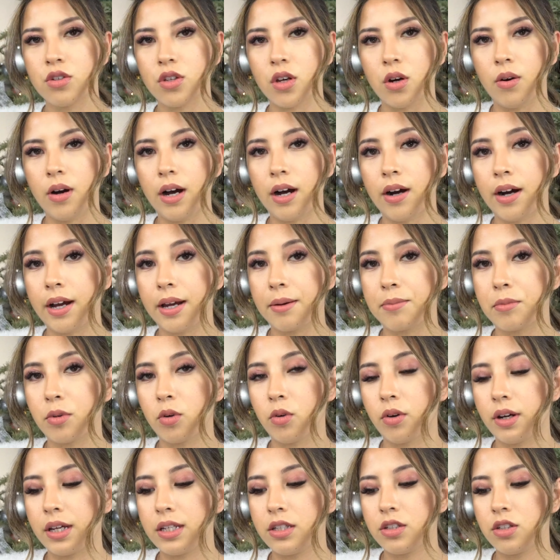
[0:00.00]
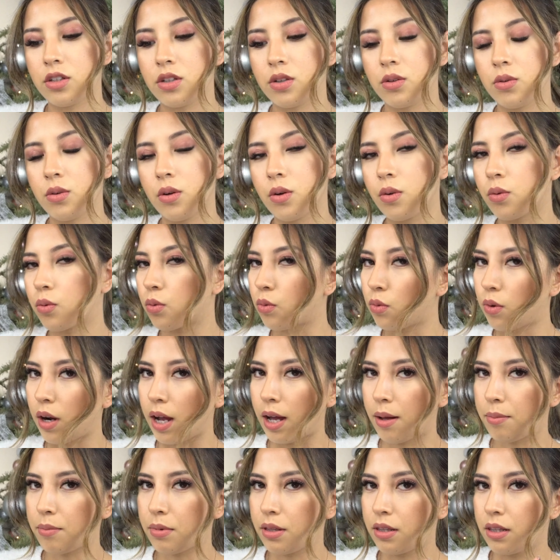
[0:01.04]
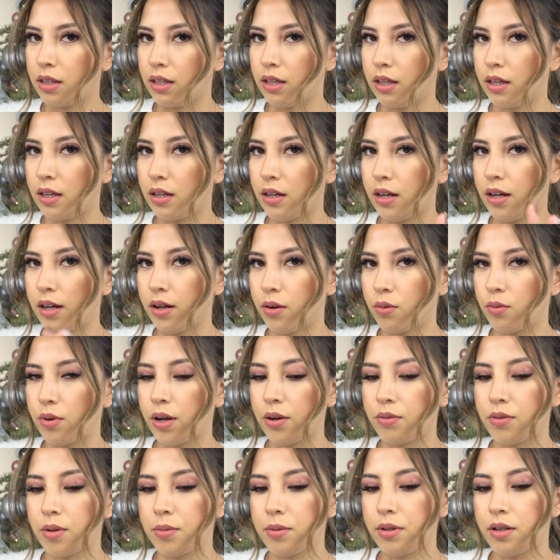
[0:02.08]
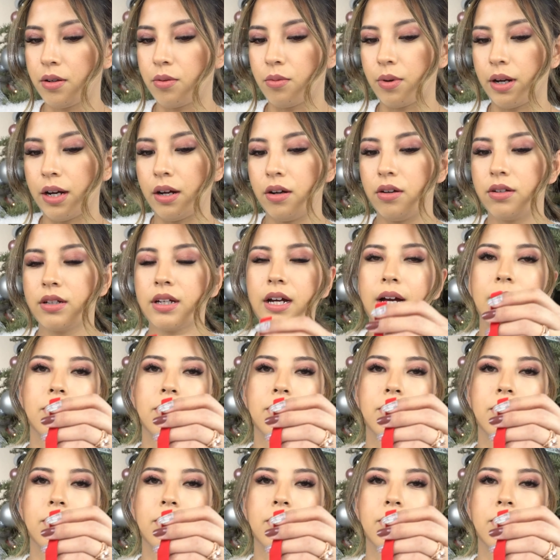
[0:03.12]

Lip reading: So how I'm going to wrap the red ribbon around,